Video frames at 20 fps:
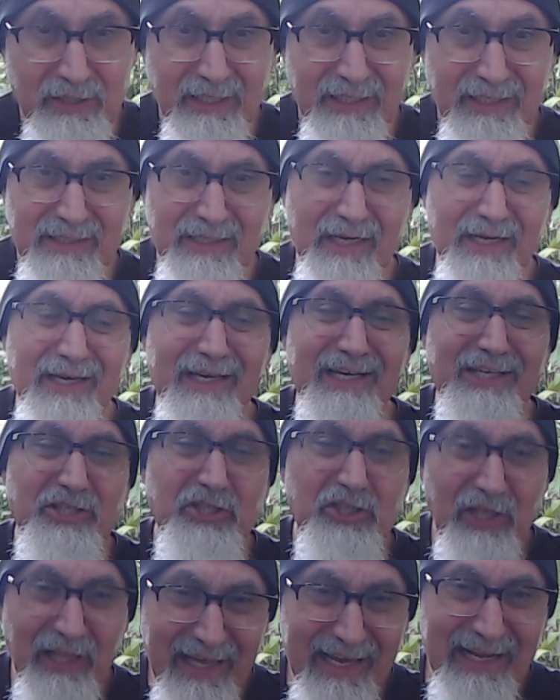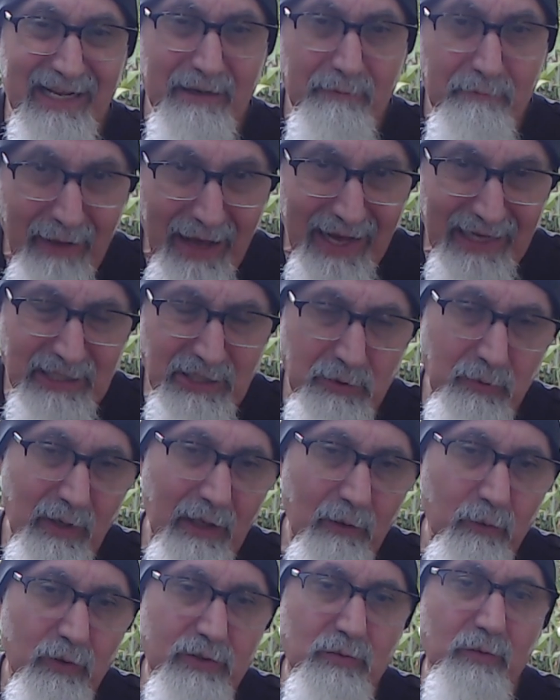it is ghislaine
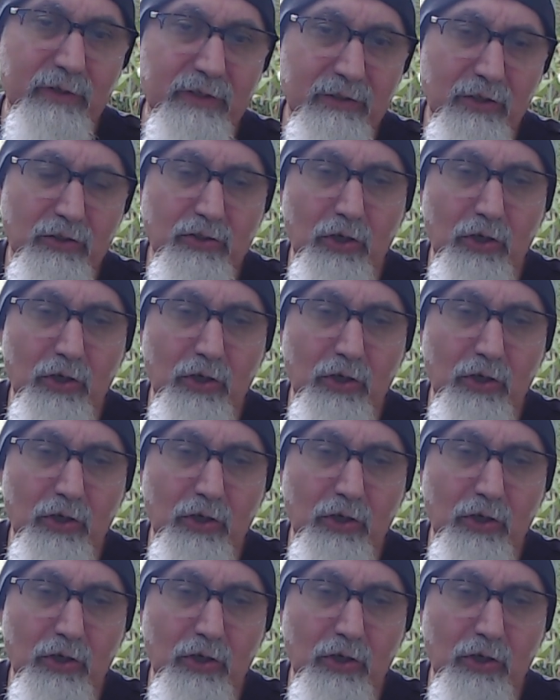maxwell was one of the